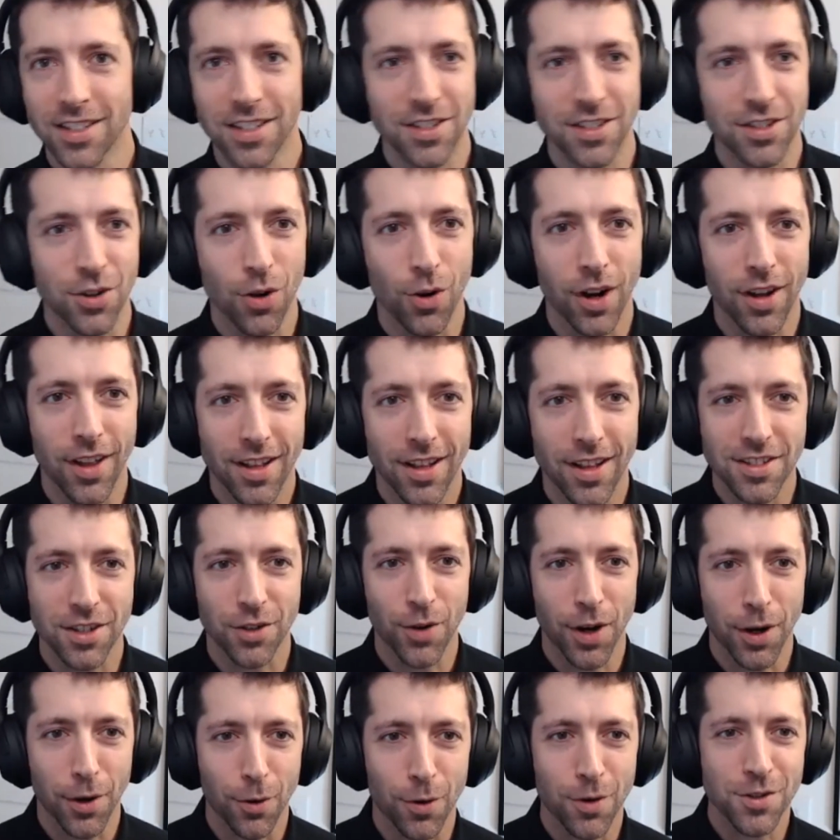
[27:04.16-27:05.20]
as a story. That's a
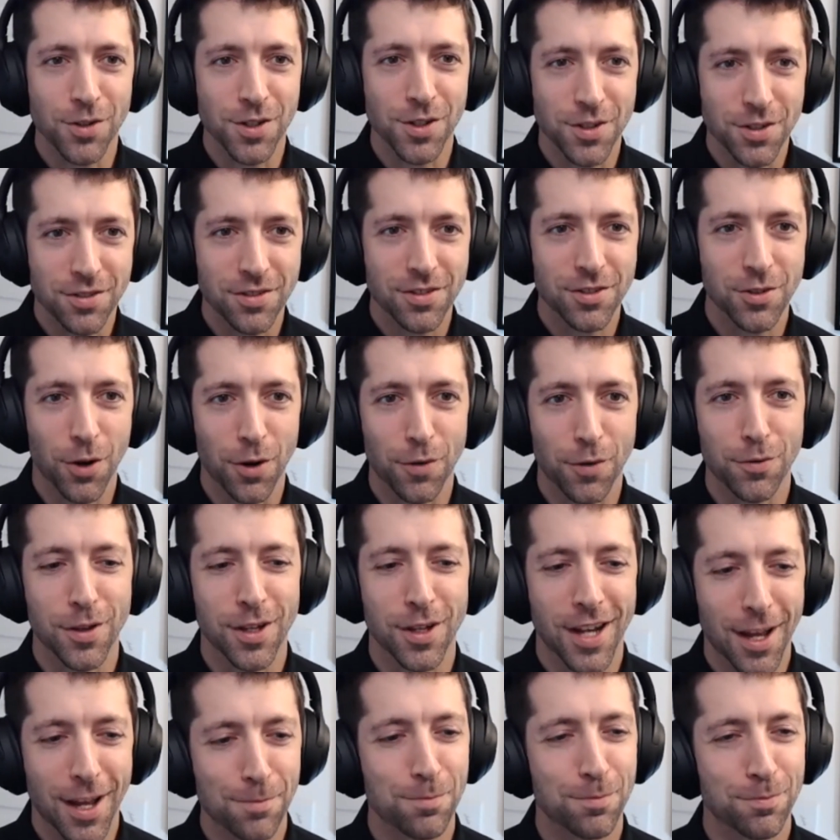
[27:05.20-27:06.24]
great origin story for the
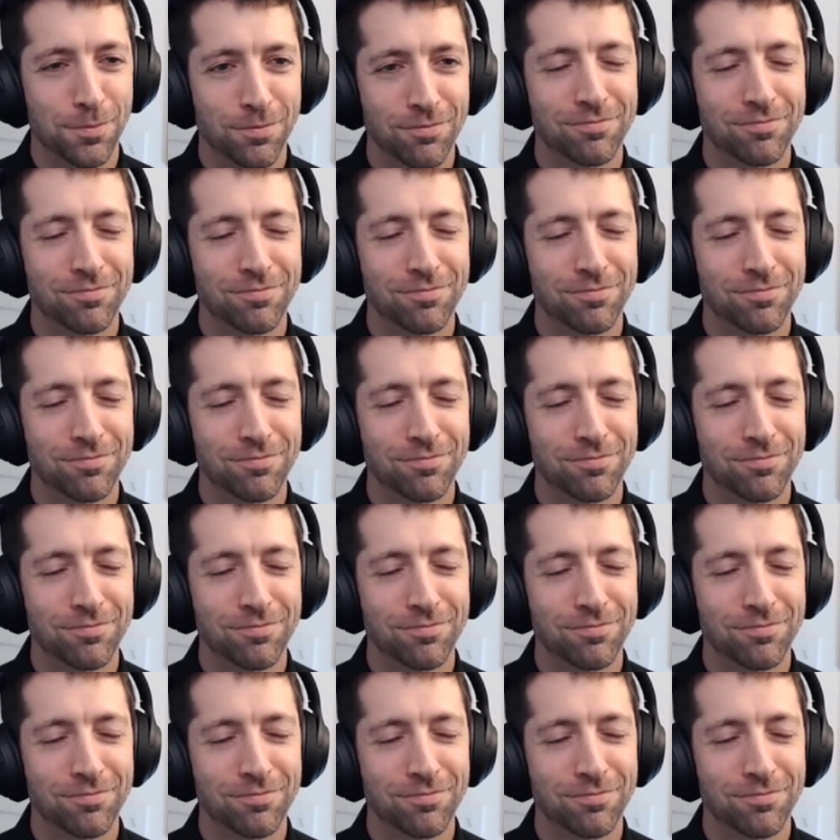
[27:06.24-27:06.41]
name.